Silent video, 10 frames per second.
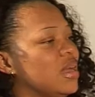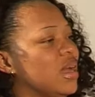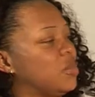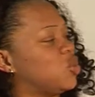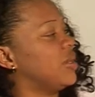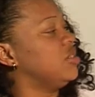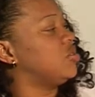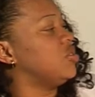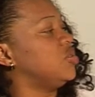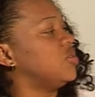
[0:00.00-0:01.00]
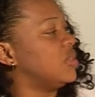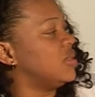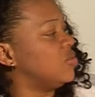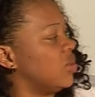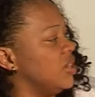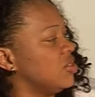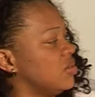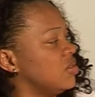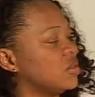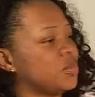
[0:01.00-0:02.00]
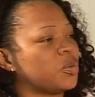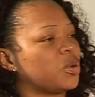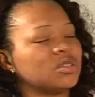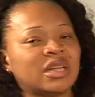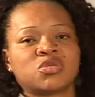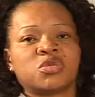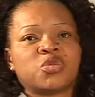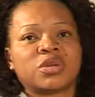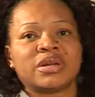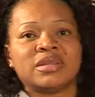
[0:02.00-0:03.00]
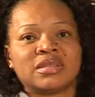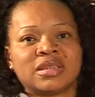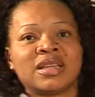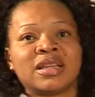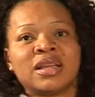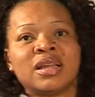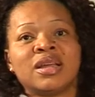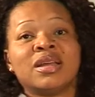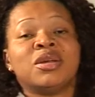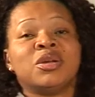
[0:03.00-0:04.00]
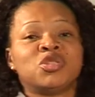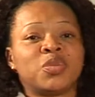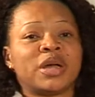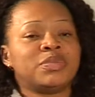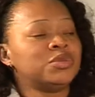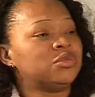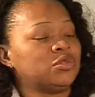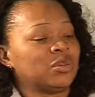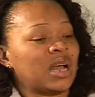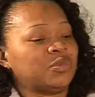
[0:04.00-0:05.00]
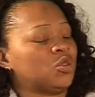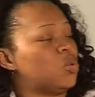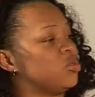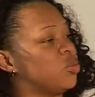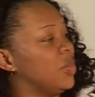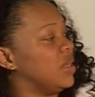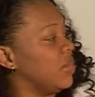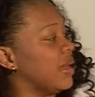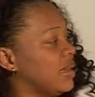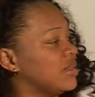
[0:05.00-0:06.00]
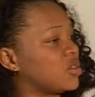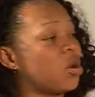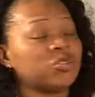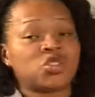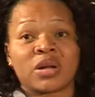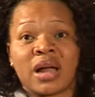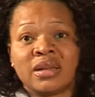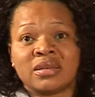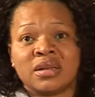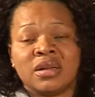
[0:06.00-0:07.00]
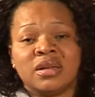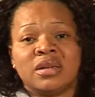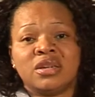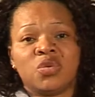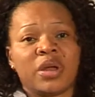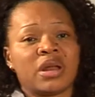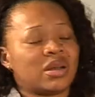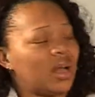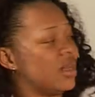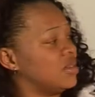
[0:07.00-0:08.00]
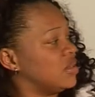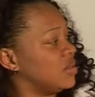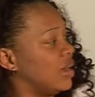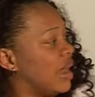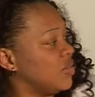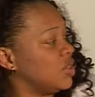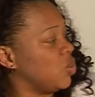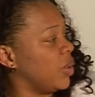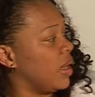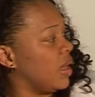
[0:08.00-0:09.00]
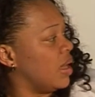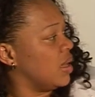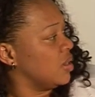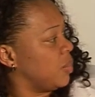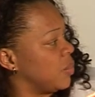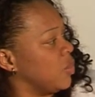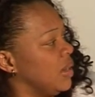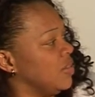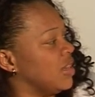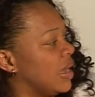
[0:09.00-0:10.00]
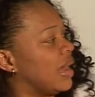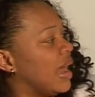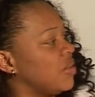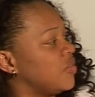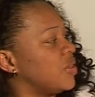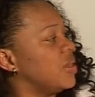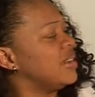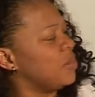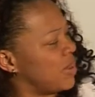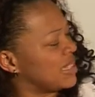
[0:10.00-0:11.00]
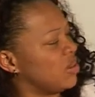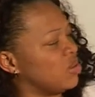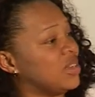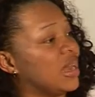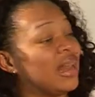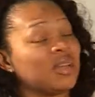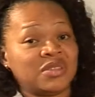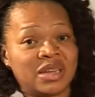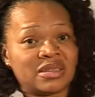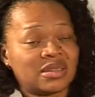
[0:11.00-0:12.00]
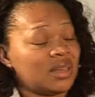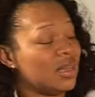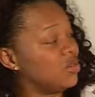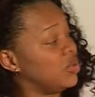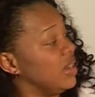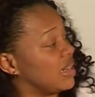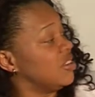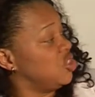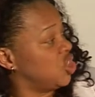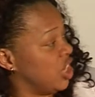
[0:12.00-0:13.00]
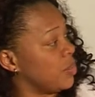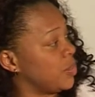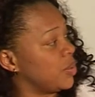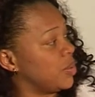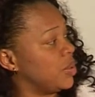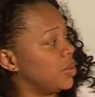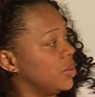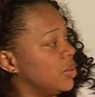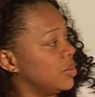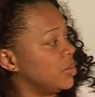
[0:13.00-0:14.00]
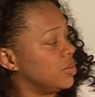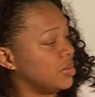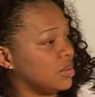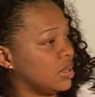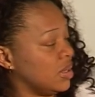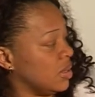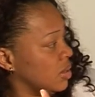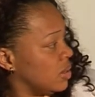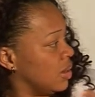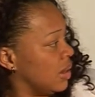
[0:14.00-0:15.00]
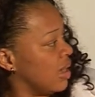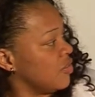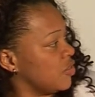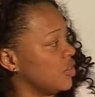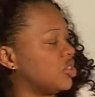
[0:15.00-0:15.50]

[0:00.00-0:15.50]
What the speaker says: I'm trying to use these religions because that's what we can see, to be able to capture what we mean by, yes, culture can. The way people live their life, the pattern of their life, yes, really can shape the life of a